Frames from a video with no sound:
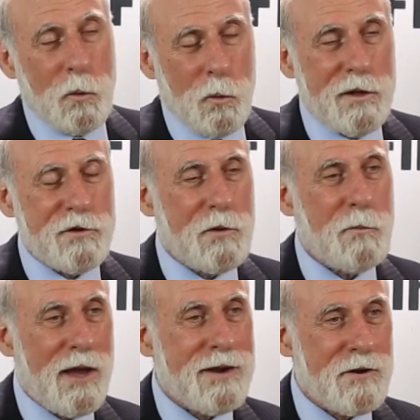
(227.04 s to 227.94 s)
which
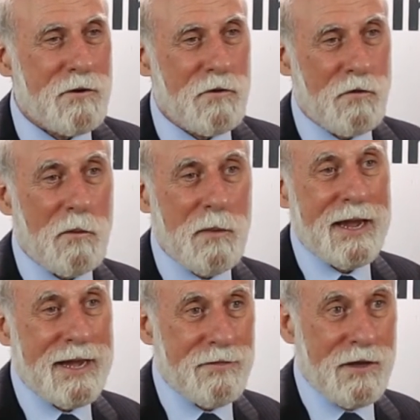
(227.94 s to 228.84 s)
competitors are
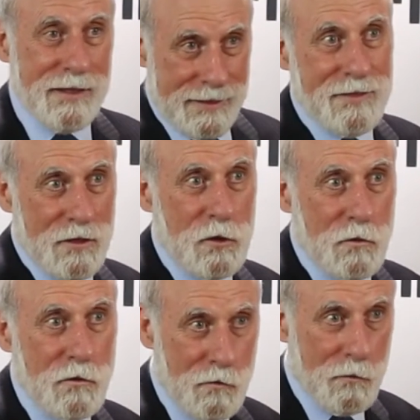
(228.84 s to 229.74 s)
making things that the
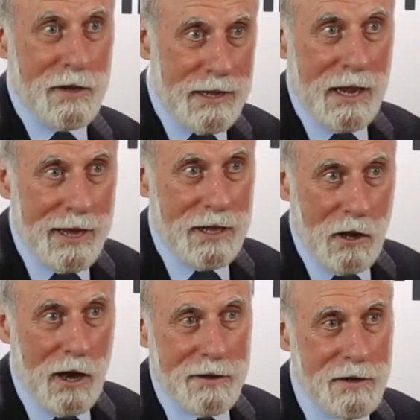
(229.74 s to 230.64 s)
users really like a
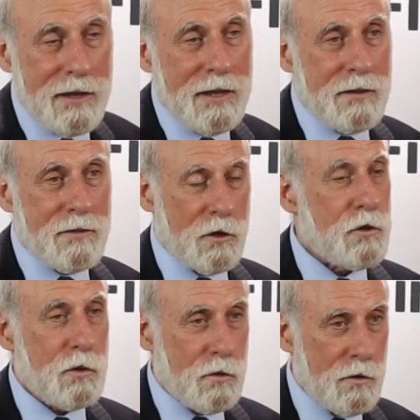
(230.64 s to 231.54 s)
lot.
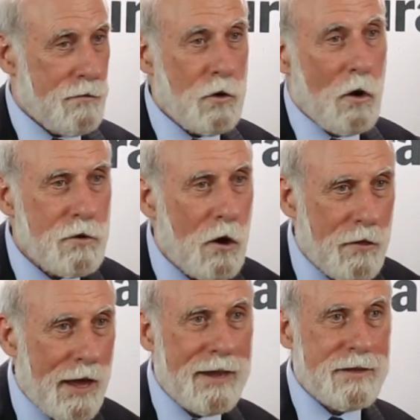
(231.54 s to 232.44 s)
If you don't know
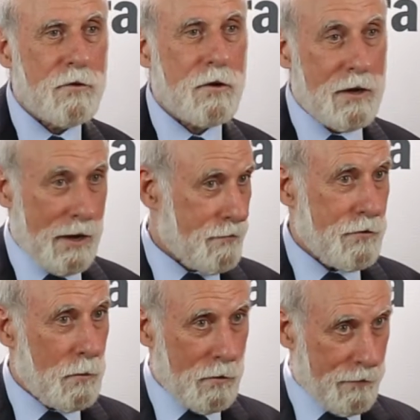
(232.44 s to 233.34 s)
that, you're going to have
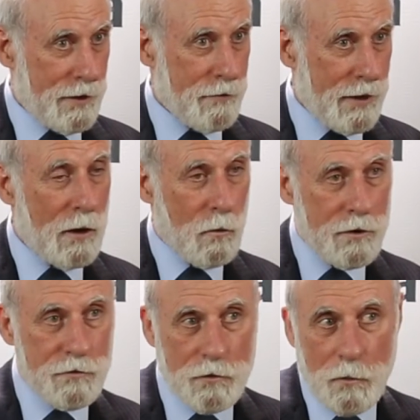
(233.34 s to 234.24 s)
trouble figuring out what
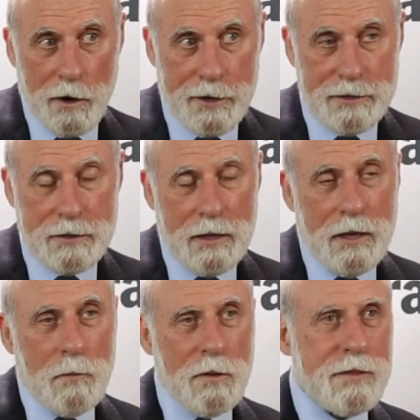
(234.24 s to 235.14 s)
is your market.
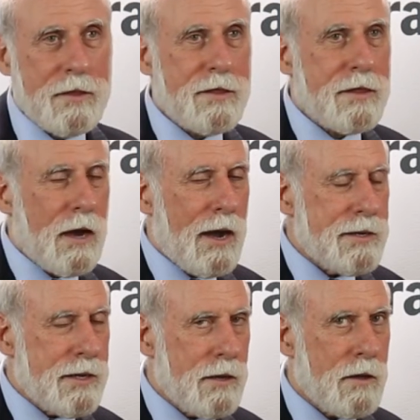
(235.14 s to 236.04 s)
But this
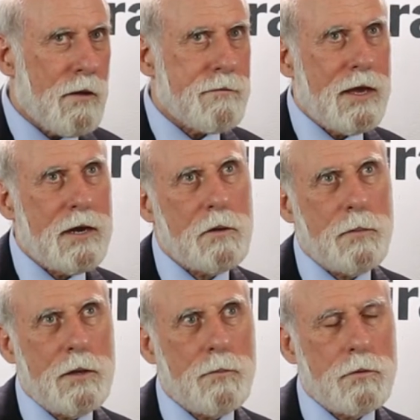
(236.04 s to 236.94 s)
idea of getting
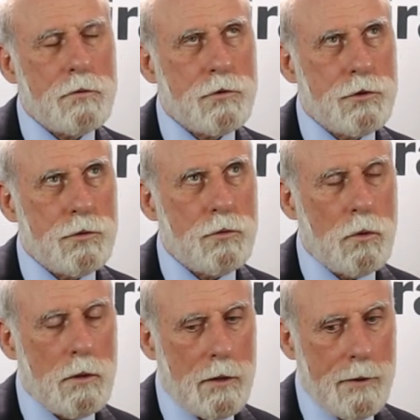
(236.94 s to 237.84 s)
people
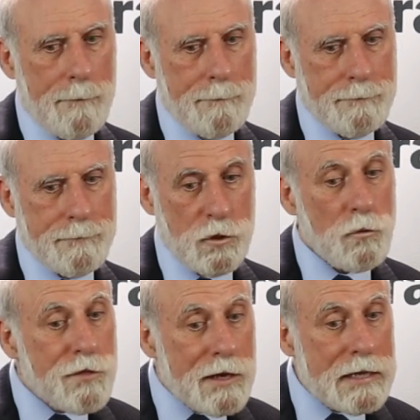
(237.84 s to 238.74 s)
to
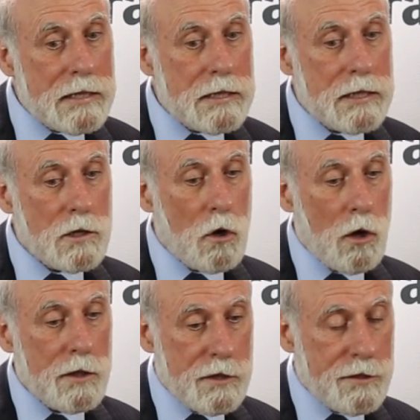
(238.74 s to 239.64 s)
do things that
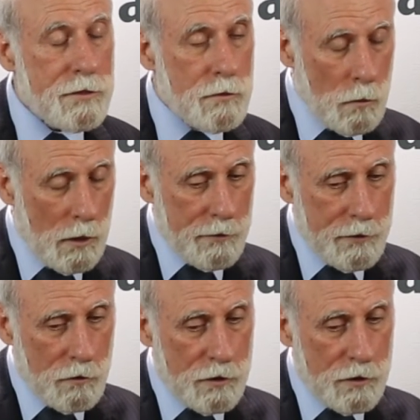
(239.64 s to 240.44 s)
cause their